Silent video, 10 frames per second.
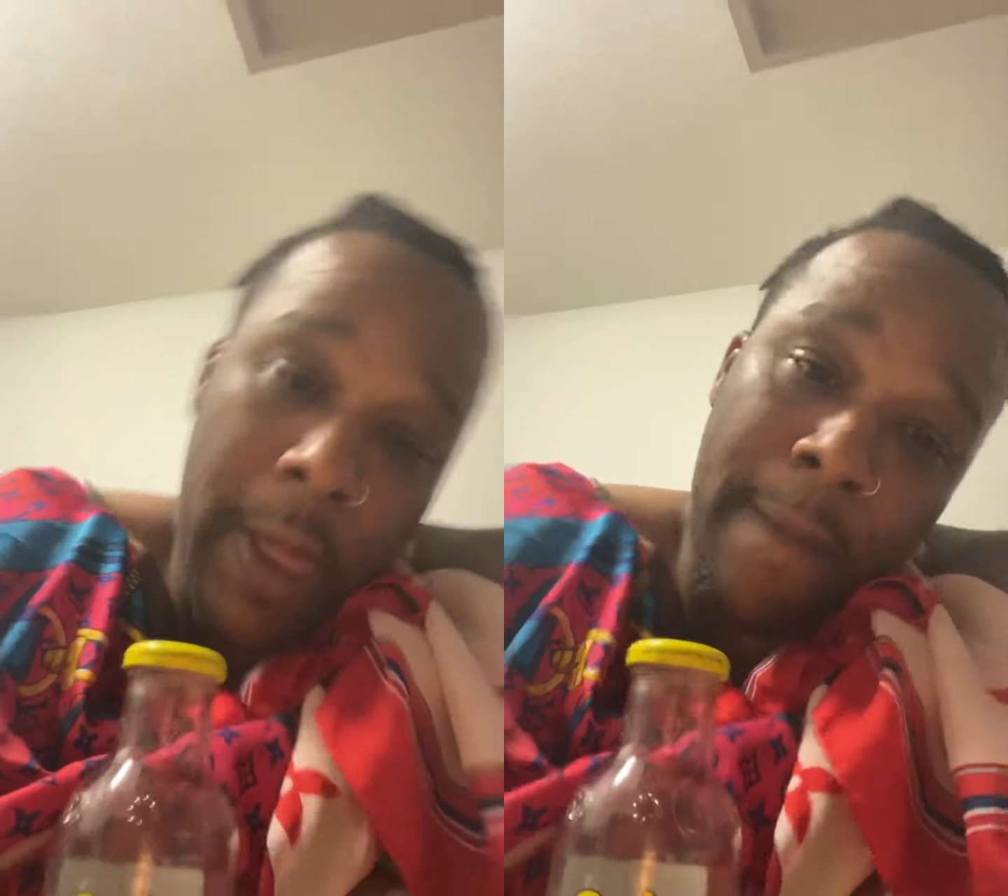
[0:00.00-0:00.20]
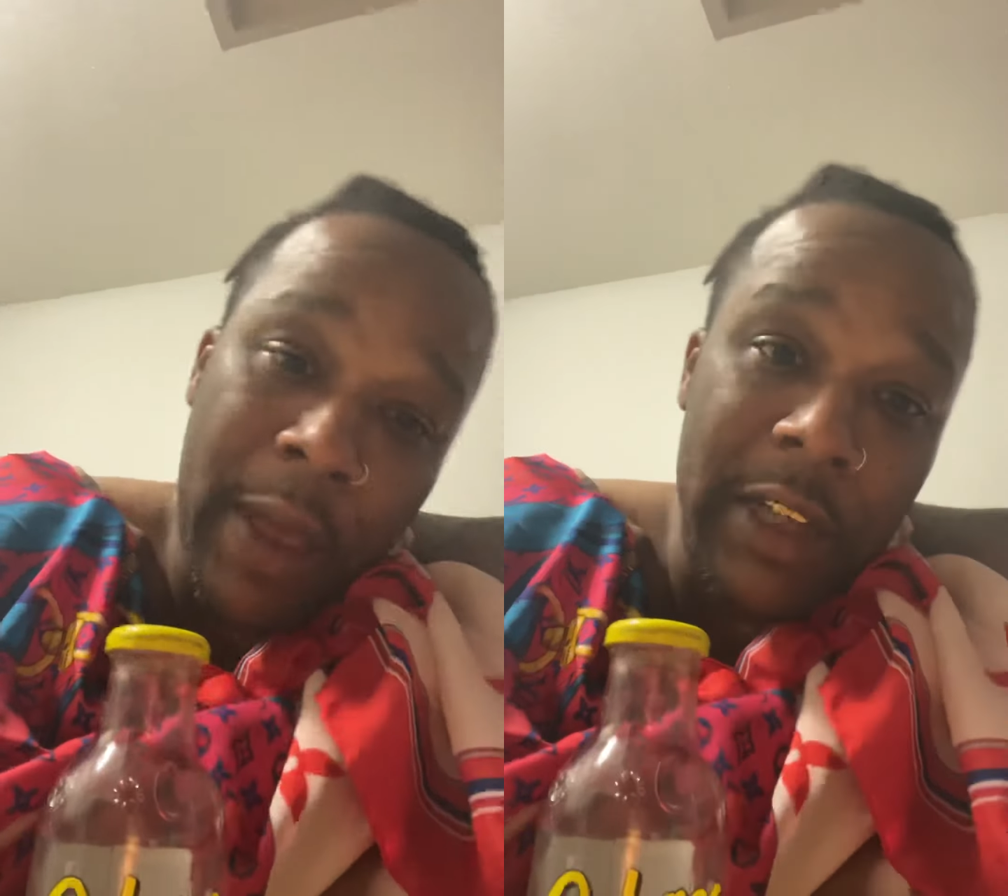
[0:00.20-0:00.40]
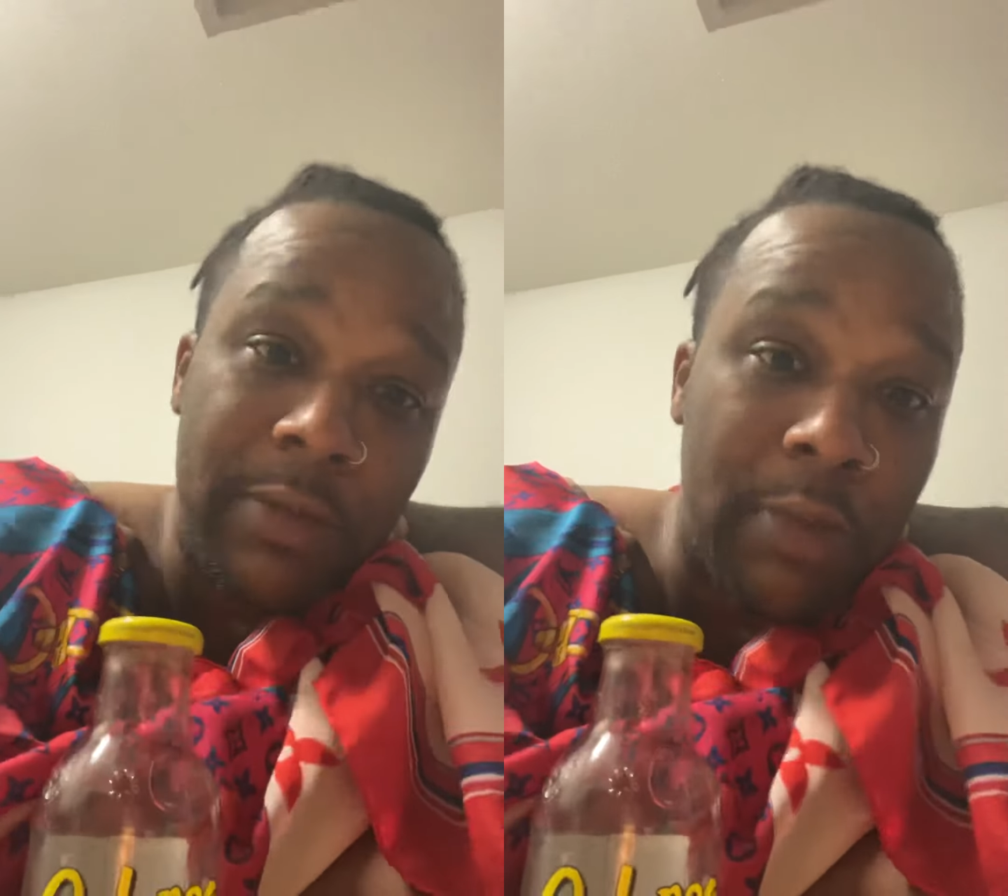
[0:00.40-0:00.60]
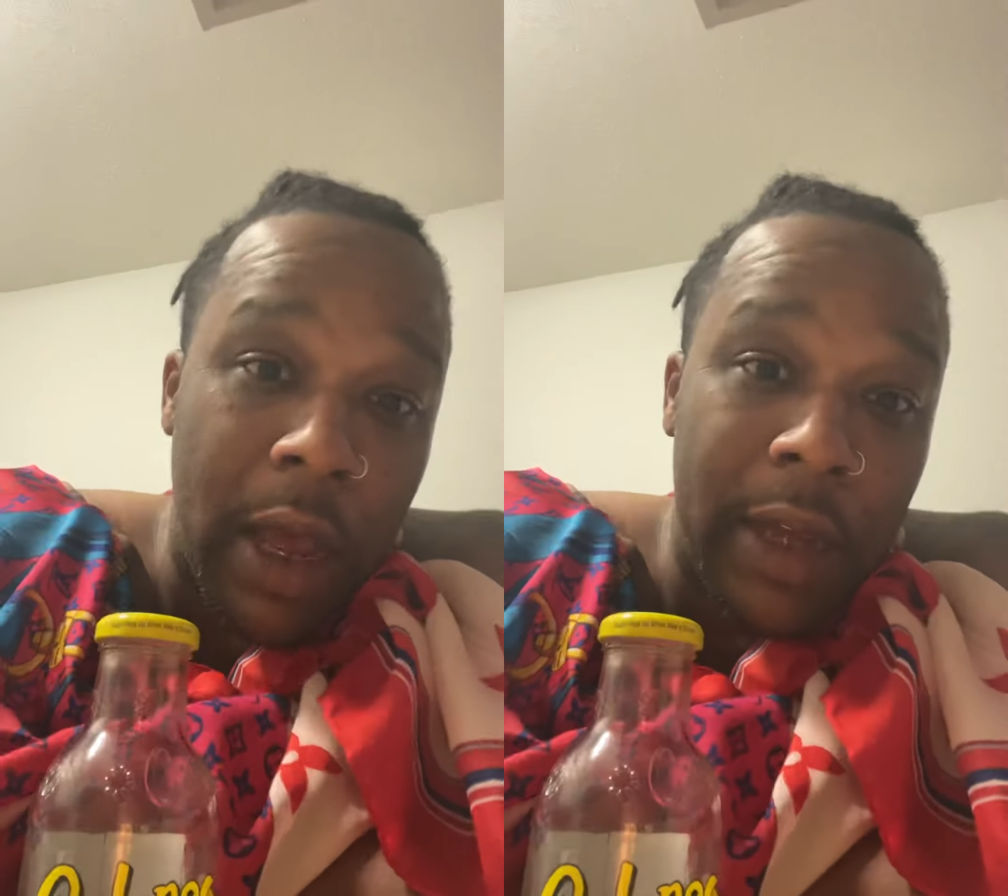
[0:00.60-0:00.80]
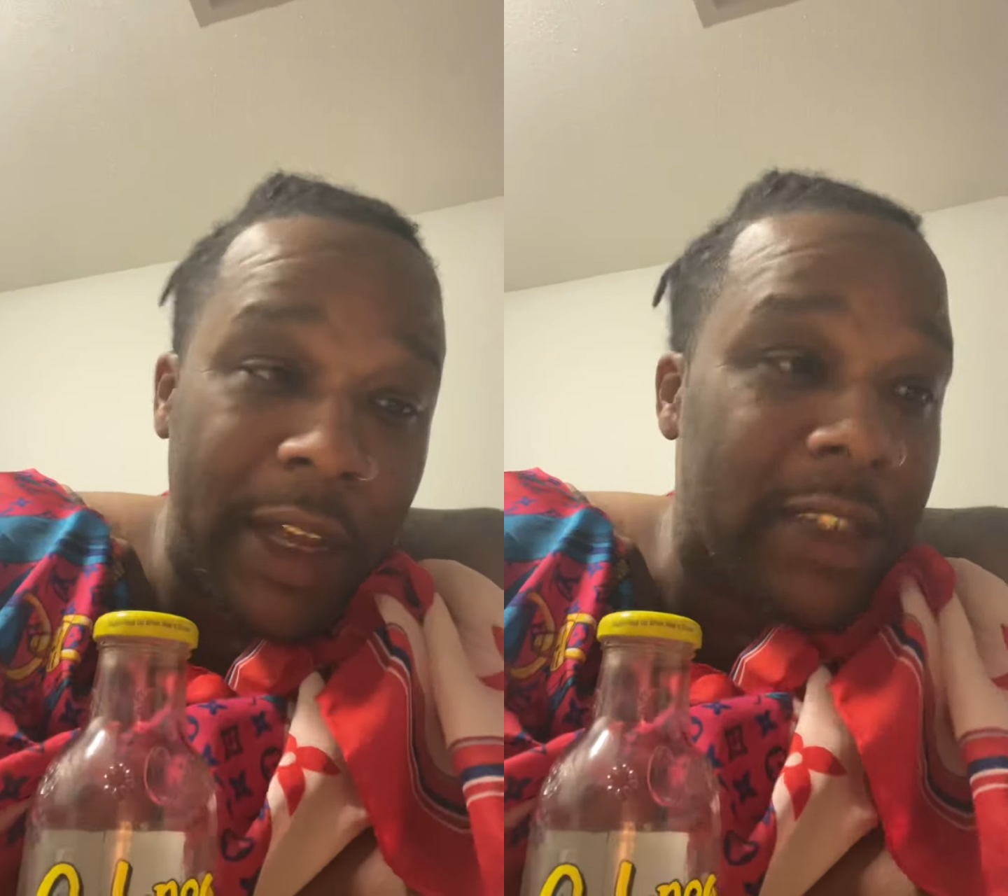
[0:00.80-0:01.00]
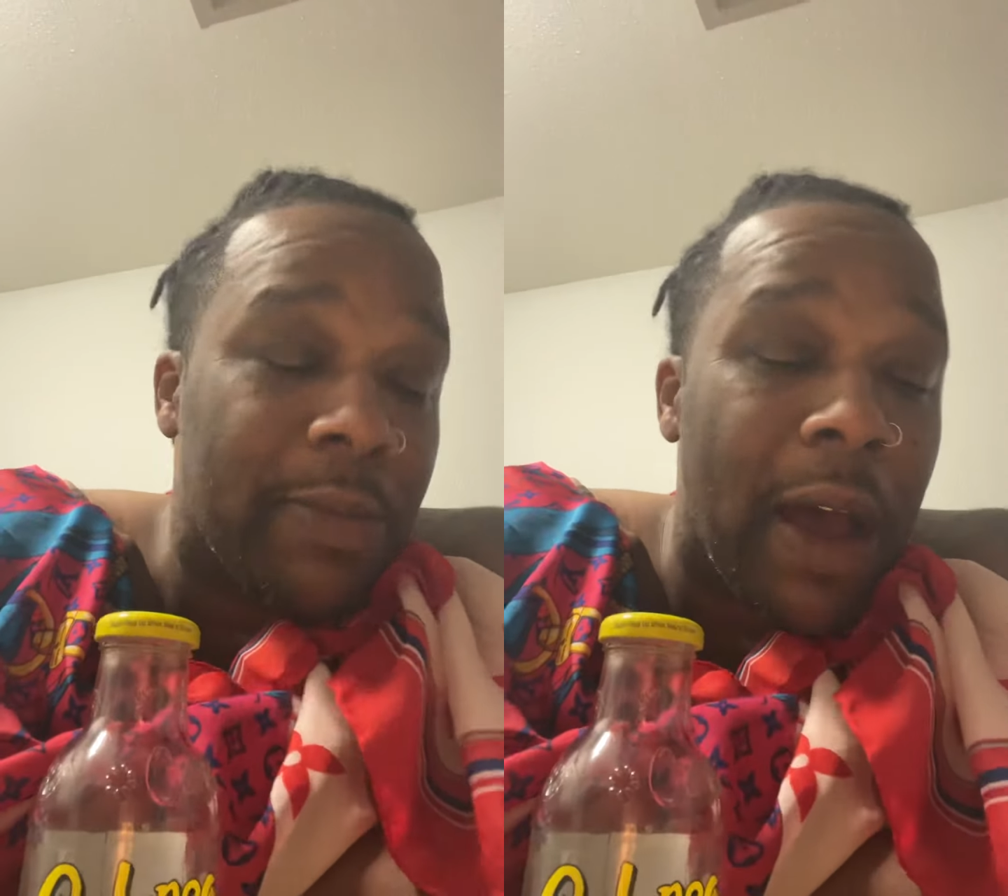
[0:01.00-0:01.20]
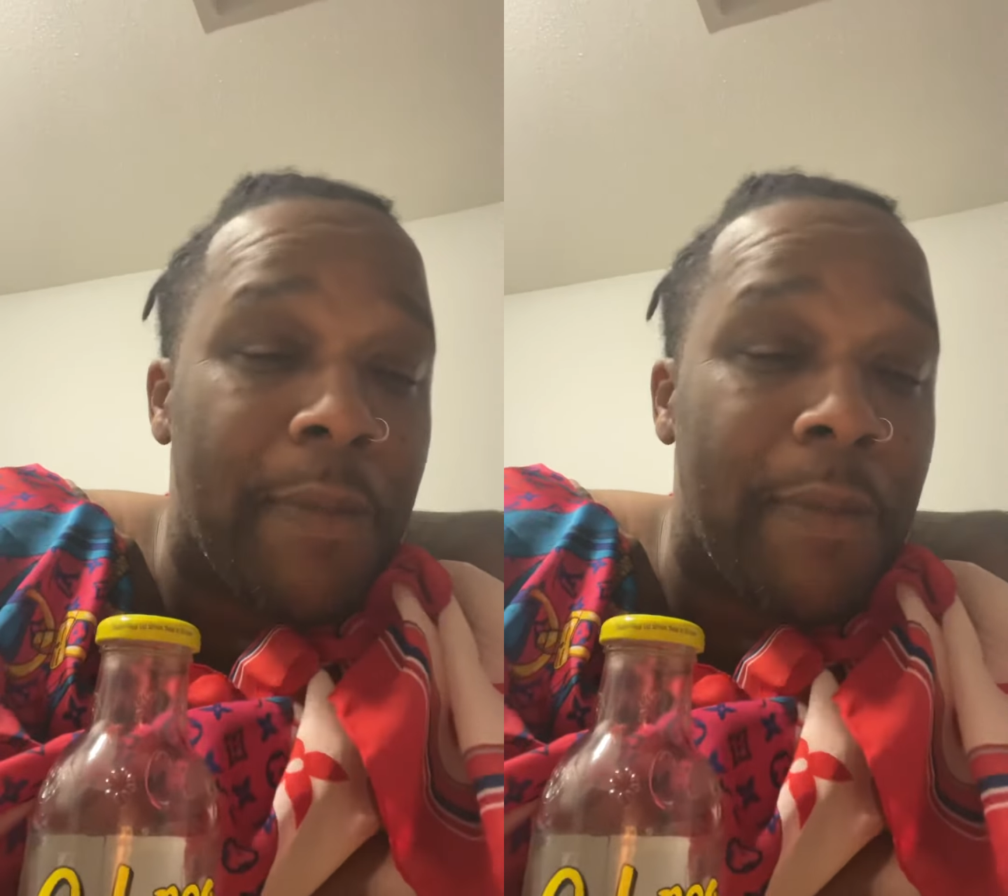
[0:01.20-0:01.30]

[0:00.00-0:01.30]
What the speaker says: That's my